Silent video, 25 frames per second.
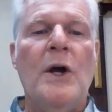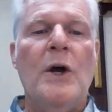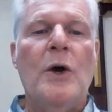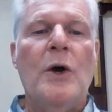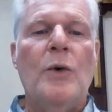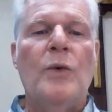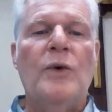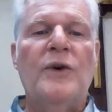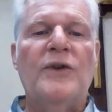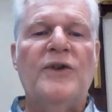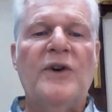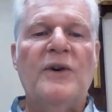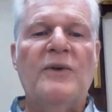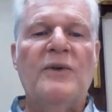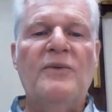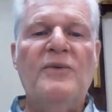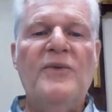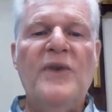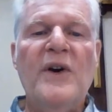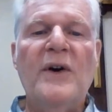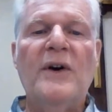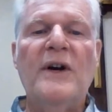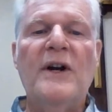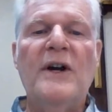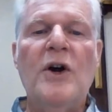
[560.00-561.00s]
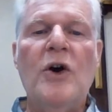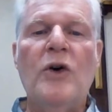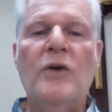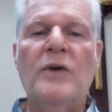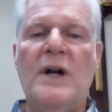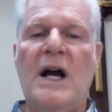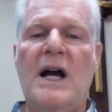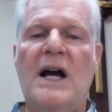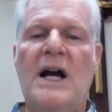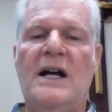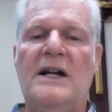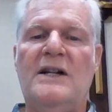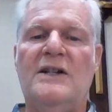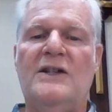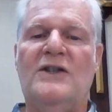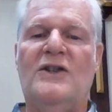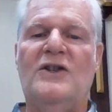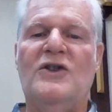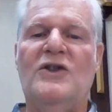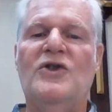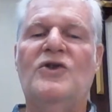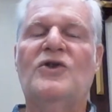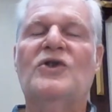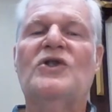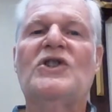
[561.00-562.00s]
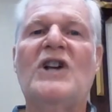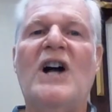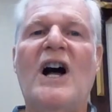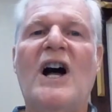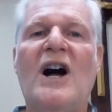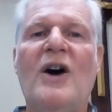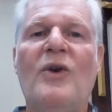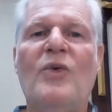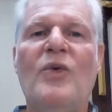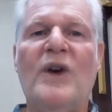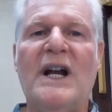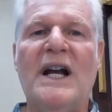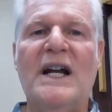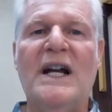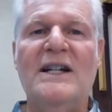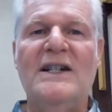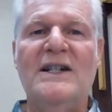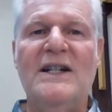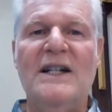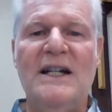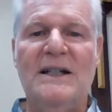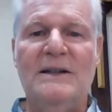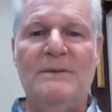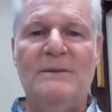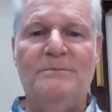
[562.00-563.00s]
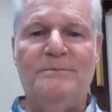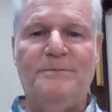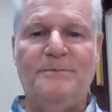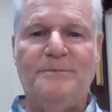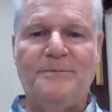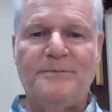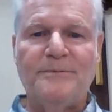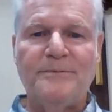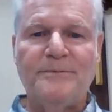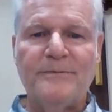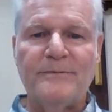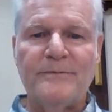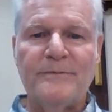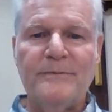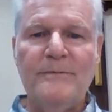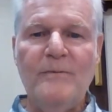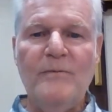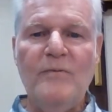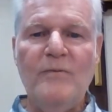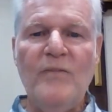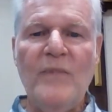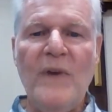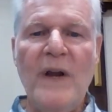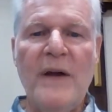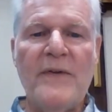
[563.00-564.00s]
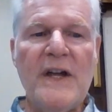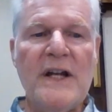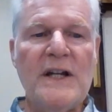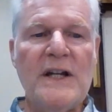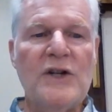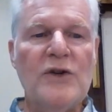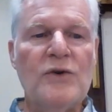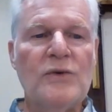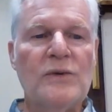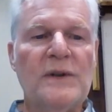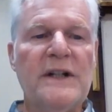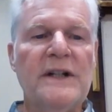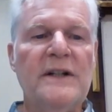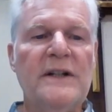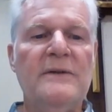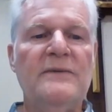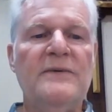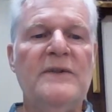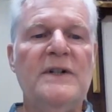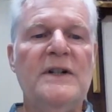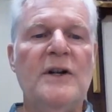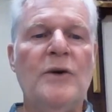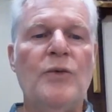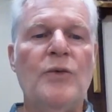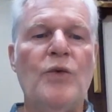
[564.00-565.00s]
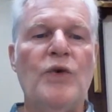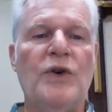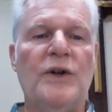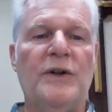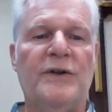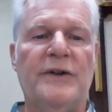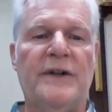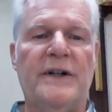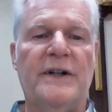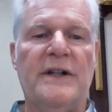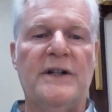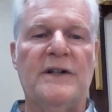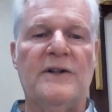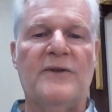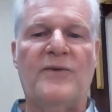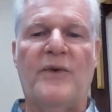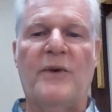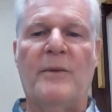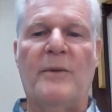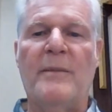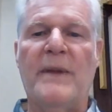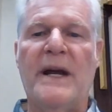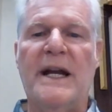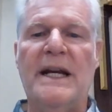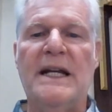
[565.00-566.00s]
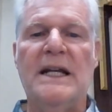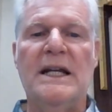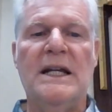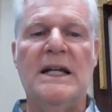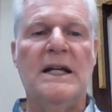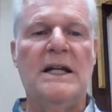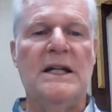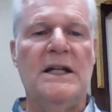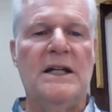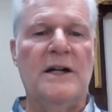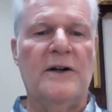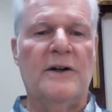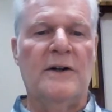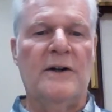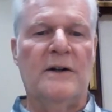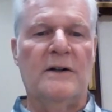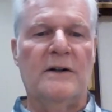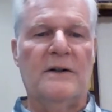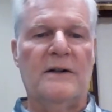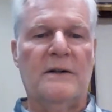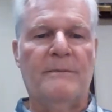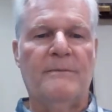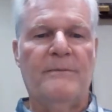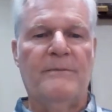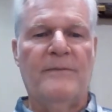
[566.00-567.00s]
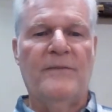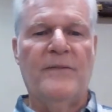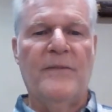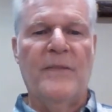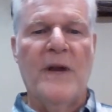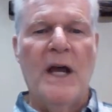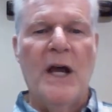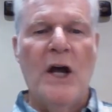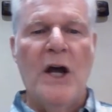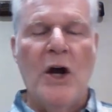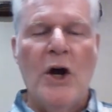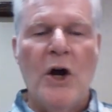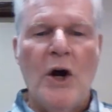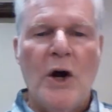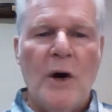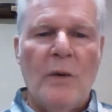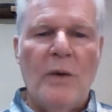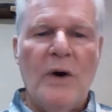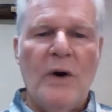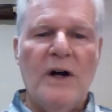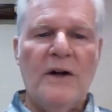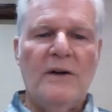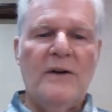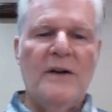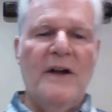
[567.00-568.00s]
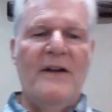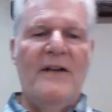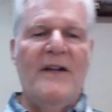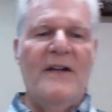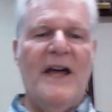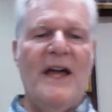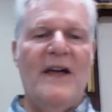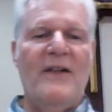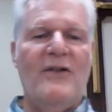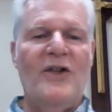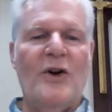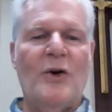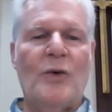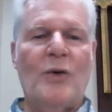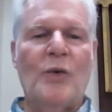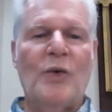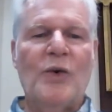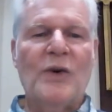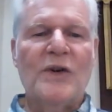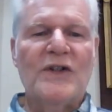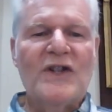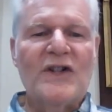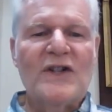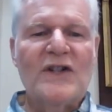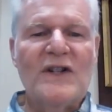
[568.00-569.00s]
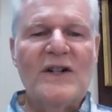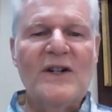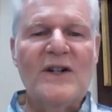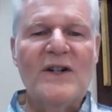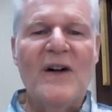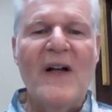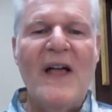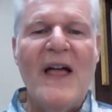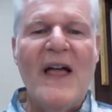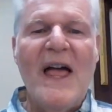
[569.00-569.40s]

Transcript: With your very own eyes, you saw what I did. Then you lived in the wilderness for many years. Well, there were still